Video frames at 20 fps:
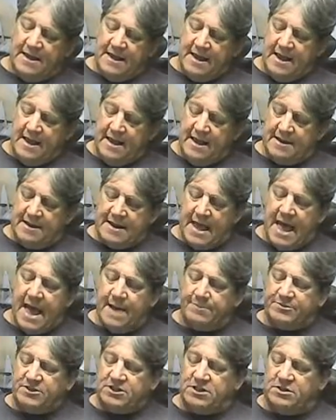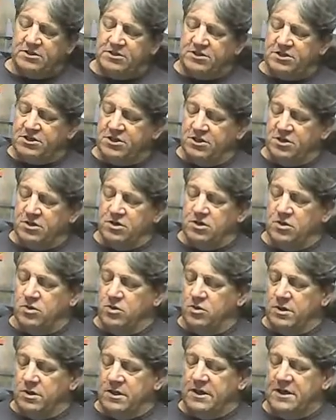And option 2
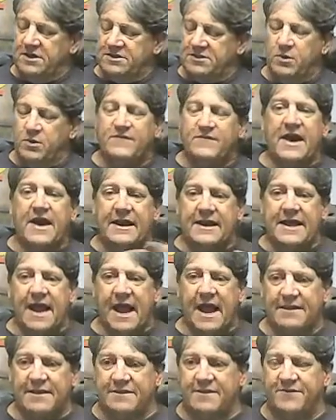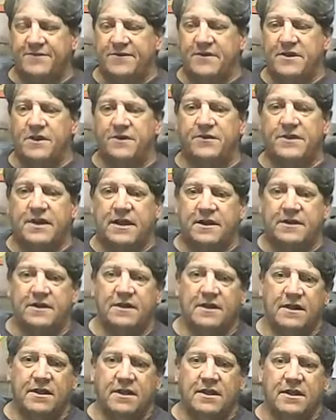is we've got a guy at the field that
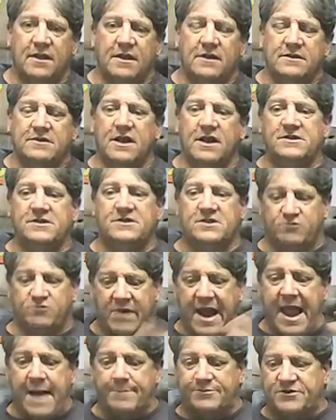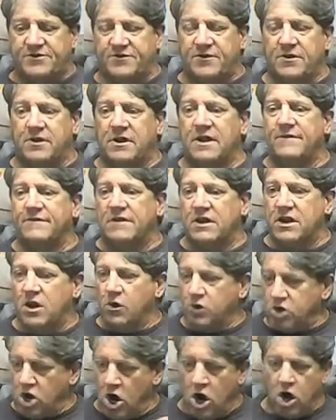does the wraps for a living, you know,
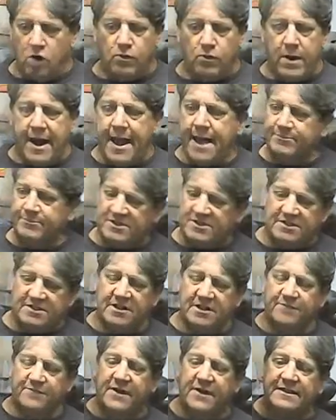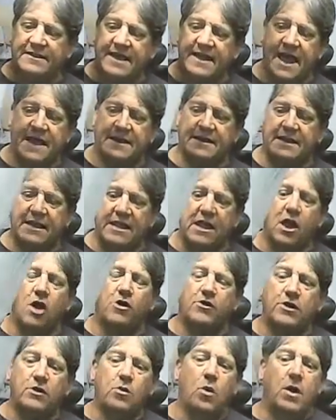car wraps and stuff like that, and he
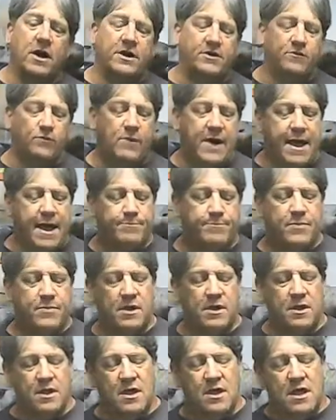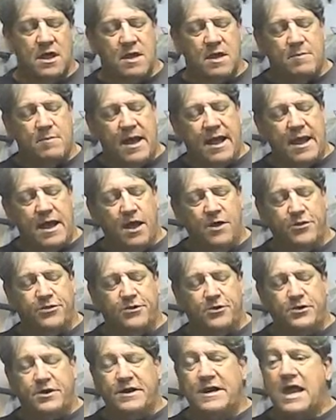already wanted to wrap my
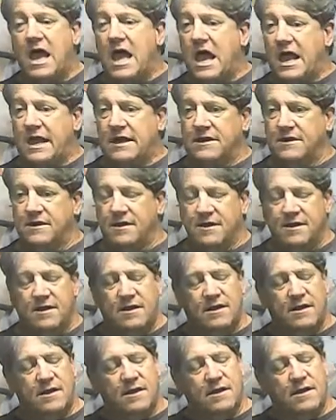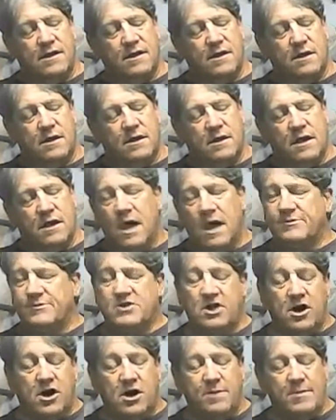L39. I'm
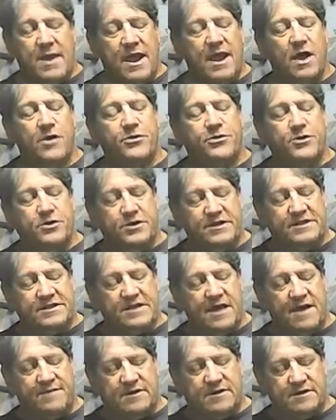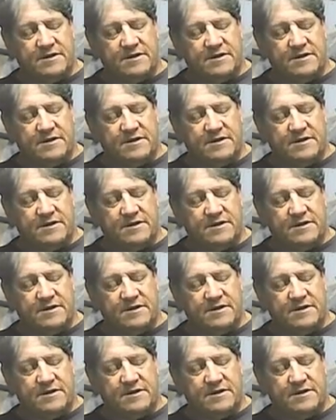sorry, my L37.